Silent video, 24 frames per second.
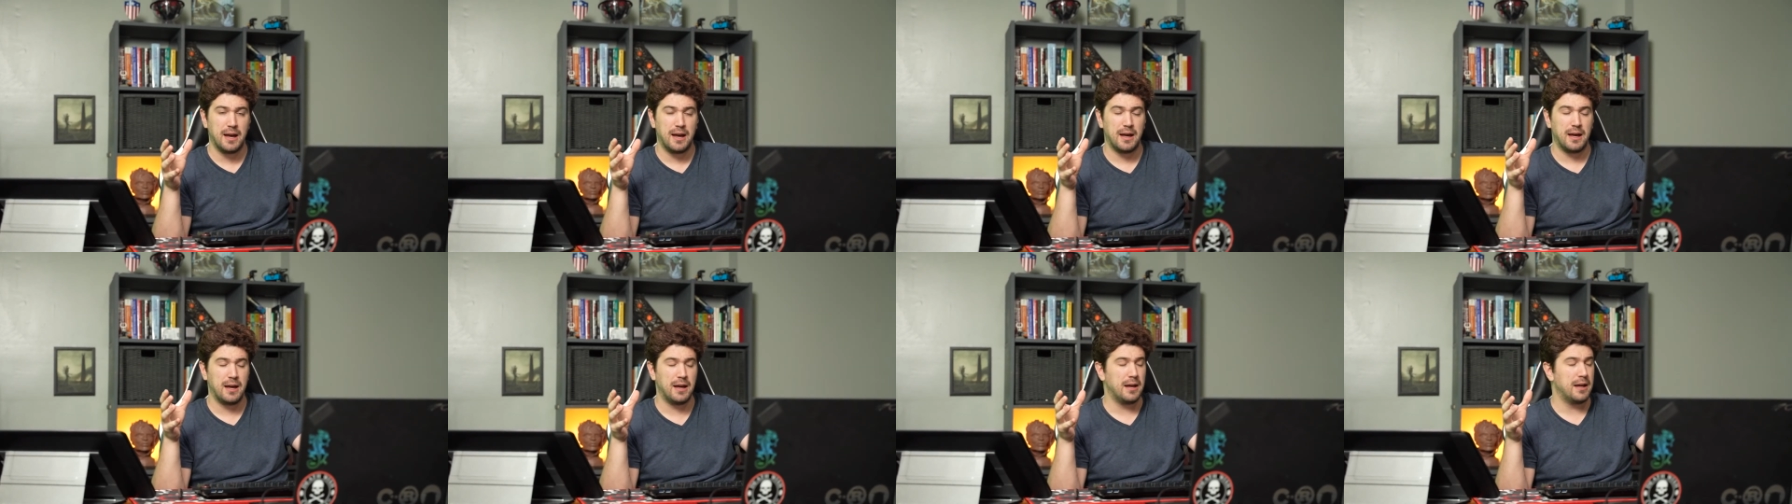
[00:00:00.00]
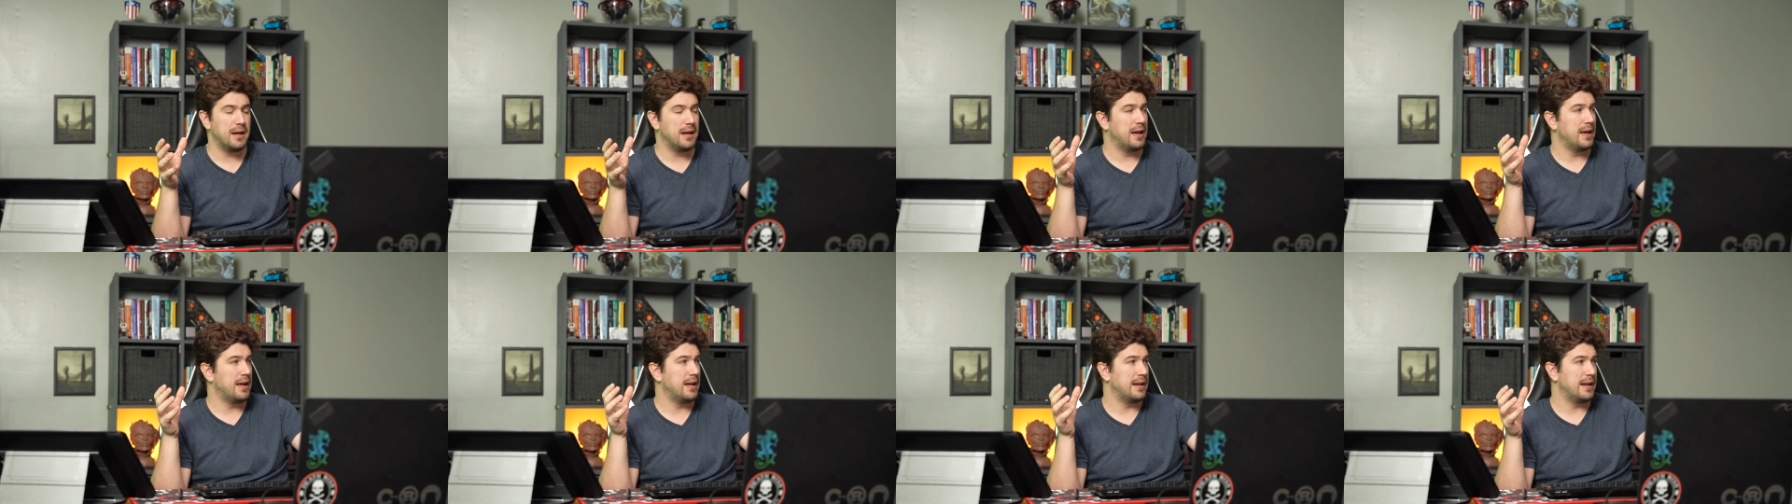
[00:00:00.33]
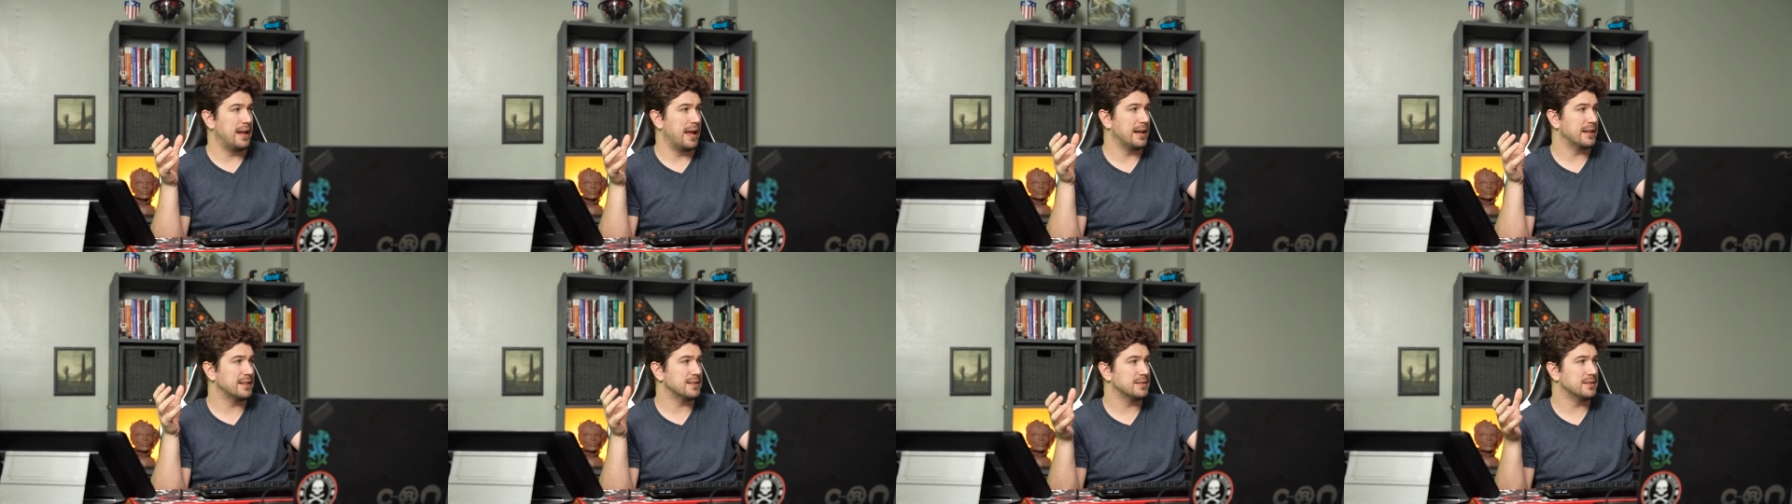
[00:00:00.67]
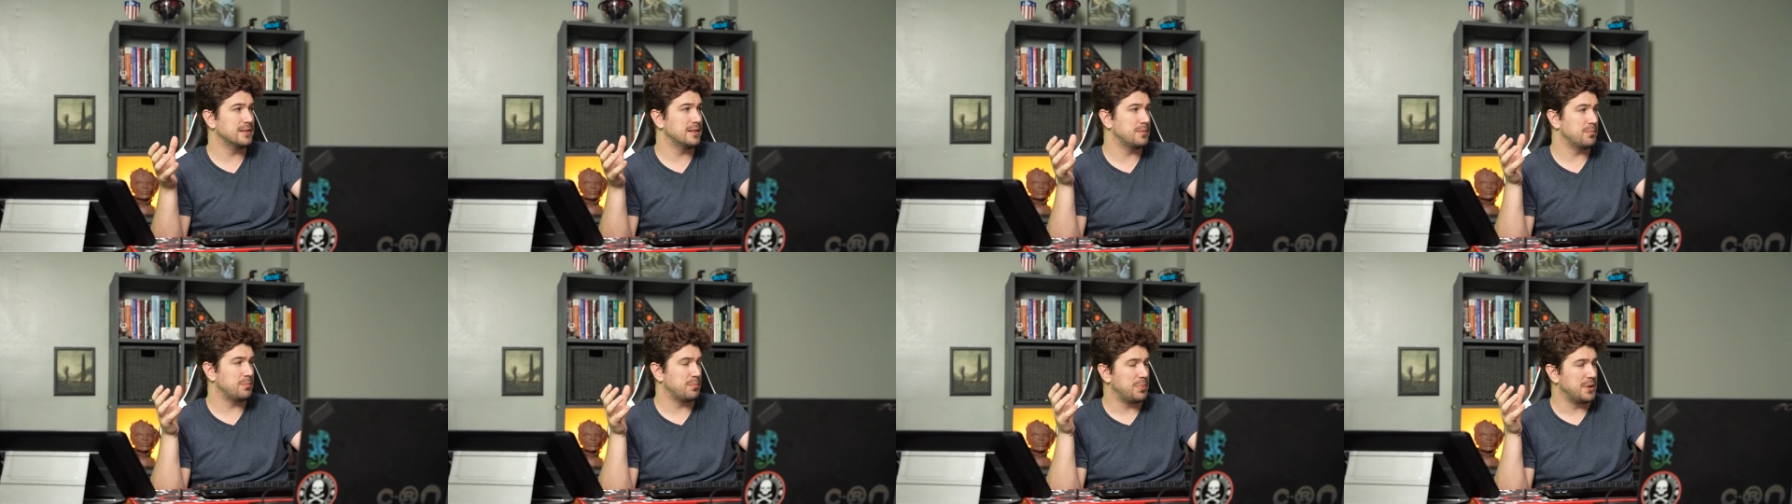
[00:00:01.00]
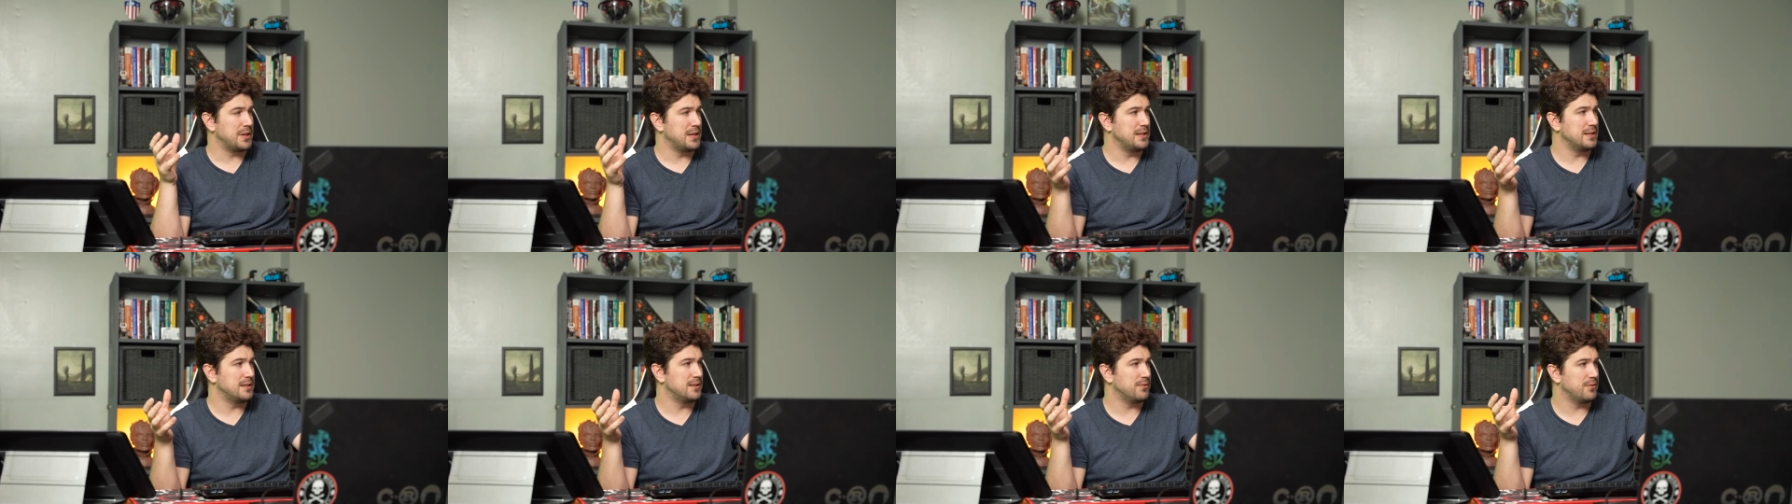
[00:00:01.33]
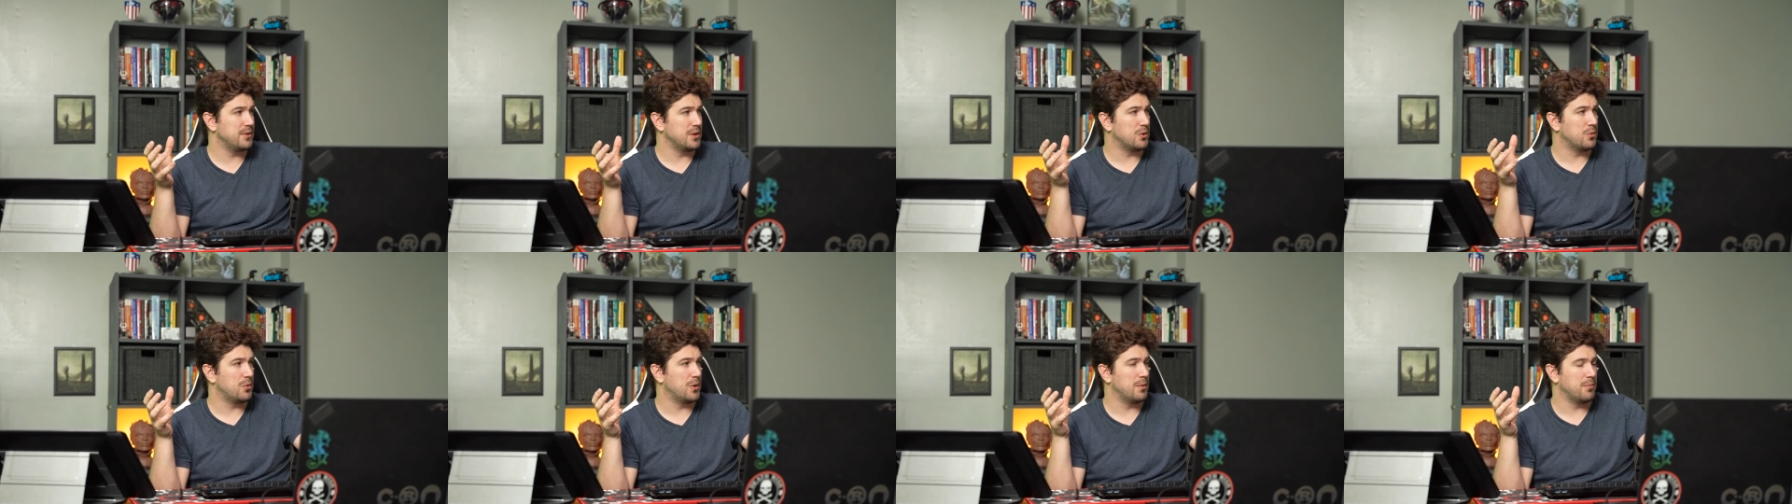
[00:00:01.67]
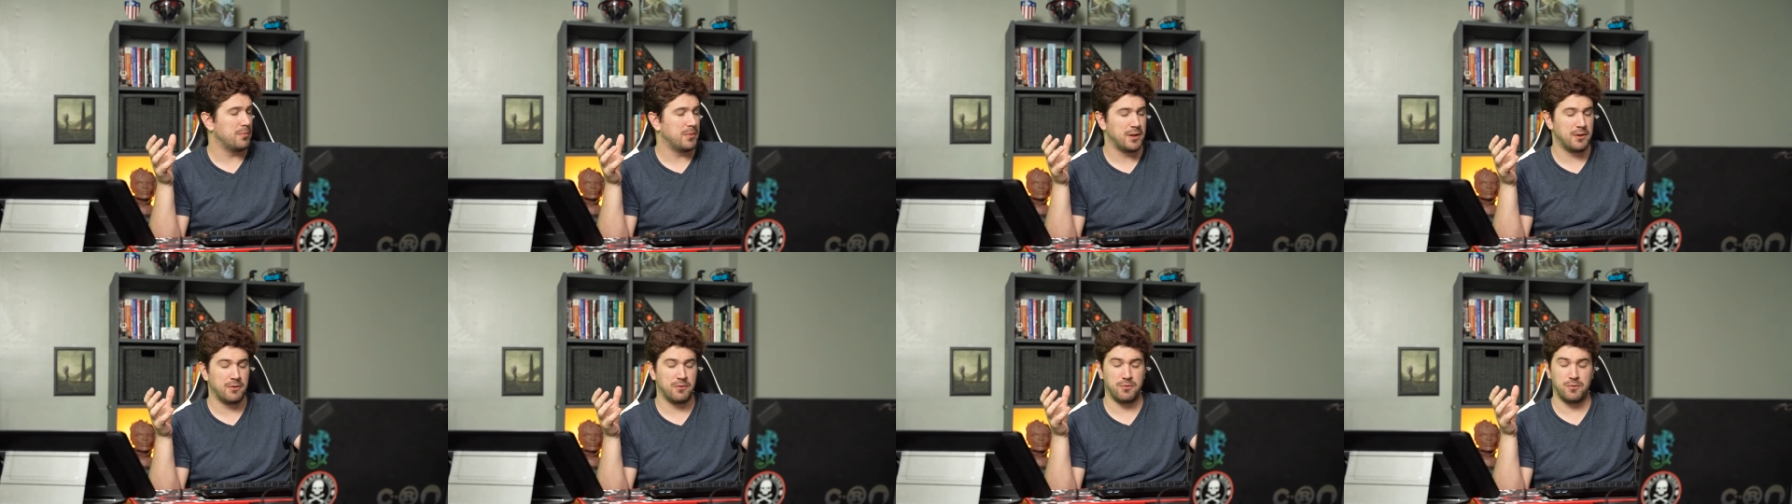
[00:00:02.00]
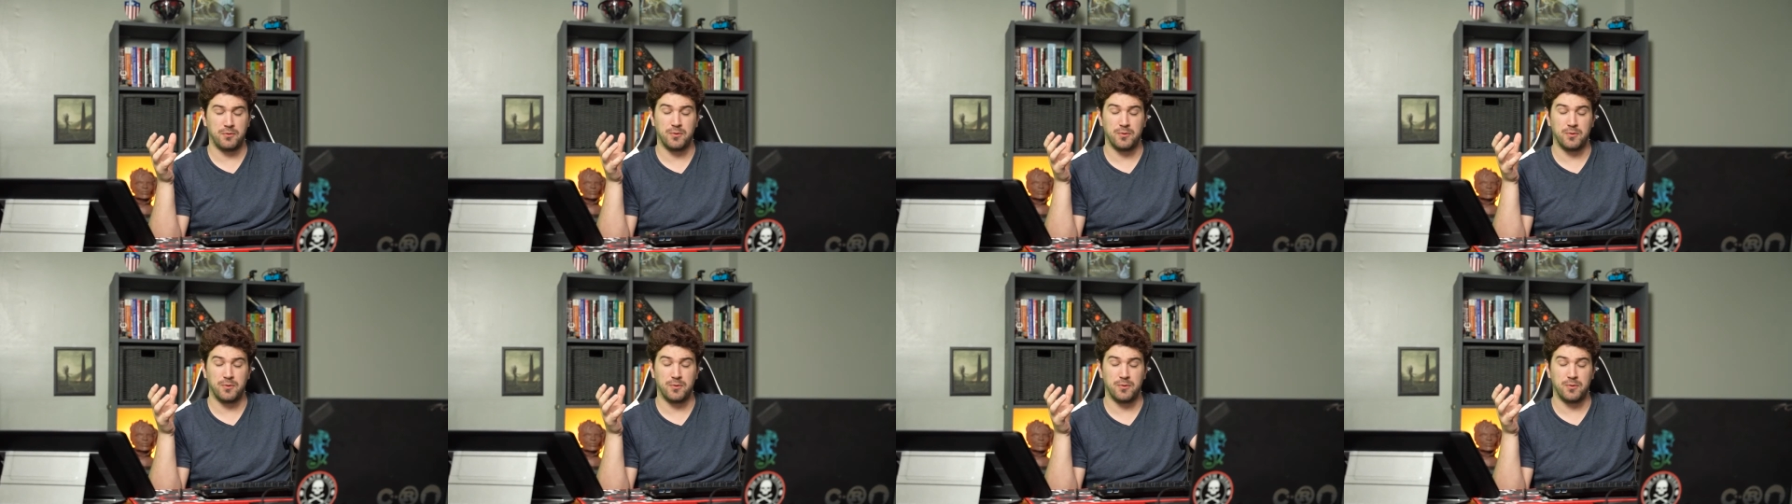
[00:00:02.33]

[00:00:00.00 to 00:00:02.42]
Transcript: uh, an excellent piece of equipment